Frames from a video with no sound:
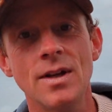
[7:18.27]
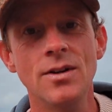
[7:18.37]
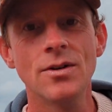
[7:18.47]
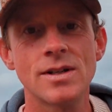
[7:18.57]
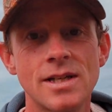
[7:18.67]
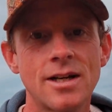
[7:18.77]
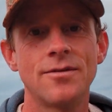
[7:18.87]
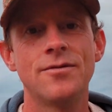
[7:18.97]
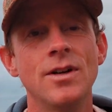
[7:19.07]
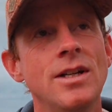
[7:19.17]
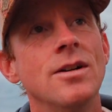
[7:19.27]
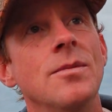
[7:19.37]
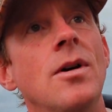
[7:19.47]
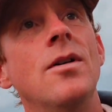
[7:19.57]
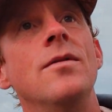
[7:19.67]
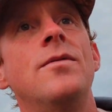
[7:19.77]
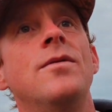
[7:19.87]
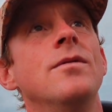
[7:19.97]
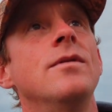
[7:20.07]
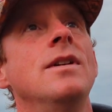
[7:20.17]
you know, it's like a freedom of
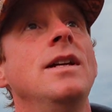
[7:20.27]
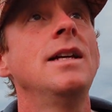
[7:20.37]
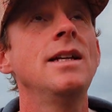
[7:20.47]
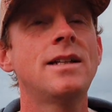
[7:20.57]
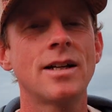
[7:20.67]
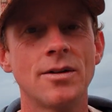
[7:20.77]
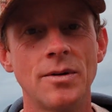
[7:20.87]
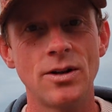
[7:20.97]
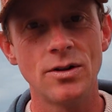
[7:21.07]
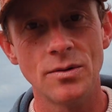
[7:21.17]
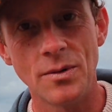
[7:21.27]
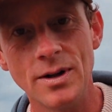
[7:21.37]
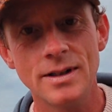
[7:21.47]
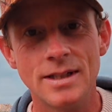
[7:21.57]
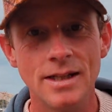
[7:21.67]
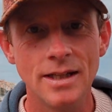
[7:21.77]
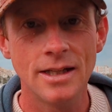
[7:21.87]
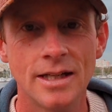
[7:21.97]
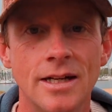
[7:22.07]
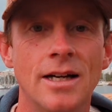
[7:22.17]
eating when you want to eat
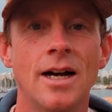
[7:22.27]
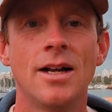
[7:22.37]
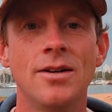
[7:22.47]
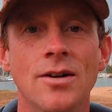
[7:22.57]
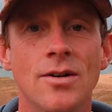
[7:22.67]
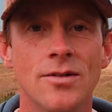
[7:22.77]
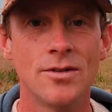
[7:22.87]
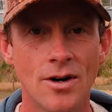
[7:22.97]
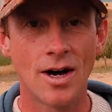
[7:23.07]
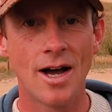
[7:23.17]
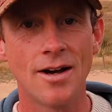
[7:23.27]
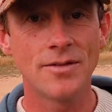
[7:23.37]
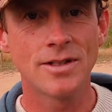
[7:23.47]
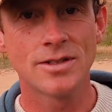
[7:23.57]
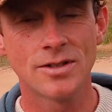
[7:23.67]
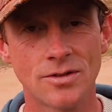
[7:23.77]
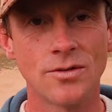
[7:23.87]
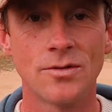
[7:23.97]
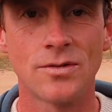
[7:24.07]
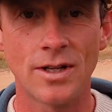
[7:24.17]
and not having to
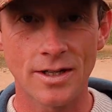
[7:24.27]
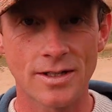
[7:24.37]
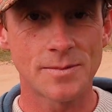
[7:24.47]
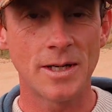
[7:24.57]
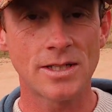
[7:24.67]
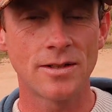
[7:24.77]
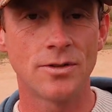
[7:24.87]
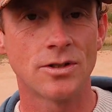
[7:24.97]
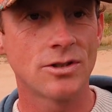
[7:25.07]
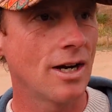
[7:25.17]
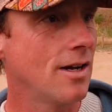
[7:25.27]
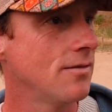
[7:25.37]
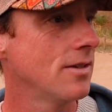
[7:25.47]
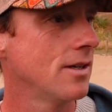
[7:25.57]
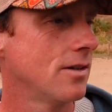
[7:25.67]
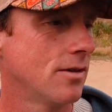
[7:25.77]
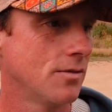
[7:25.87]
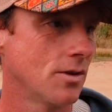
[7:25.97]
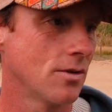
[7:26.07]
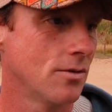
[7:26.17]
know, like, especially if you're traveling or
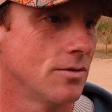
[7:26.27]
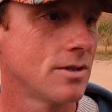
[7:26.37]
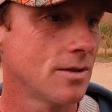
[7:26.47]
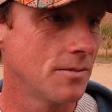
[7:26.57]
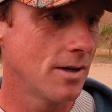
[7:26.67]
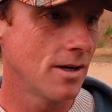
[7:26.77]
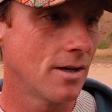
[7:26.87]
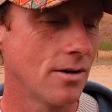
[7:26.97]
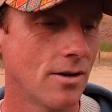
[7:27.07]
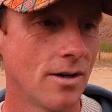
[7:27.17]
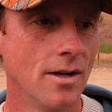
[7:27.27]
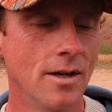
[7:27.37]
if you're going somewhere or